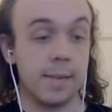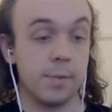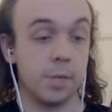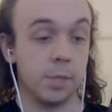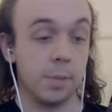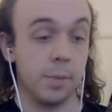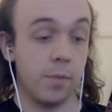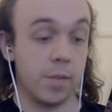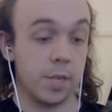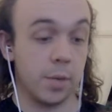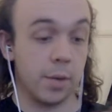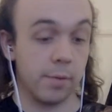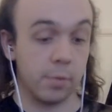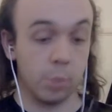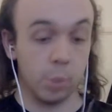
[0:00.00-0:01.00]
which has been really
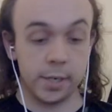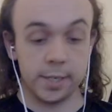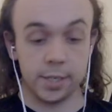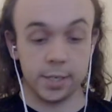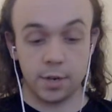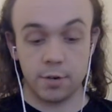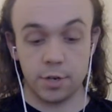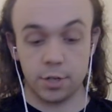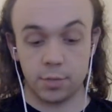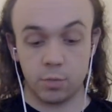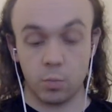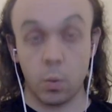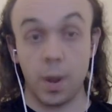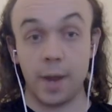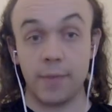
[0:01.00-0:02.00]
quite rewarding to do just
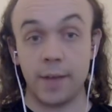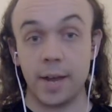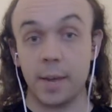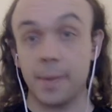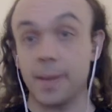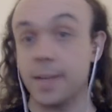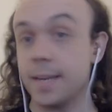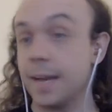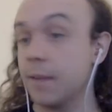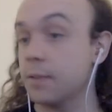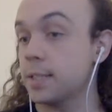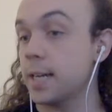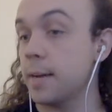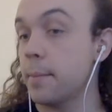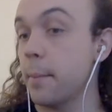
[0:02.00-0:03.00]
when I've had a bit of
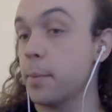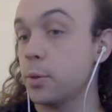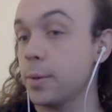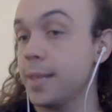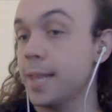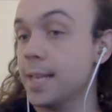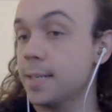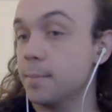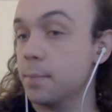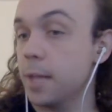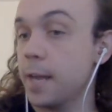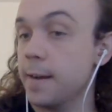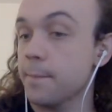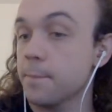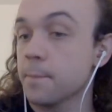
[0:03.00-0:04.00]
downtime in between lesson
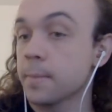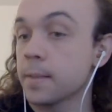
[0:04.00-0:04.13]
planning.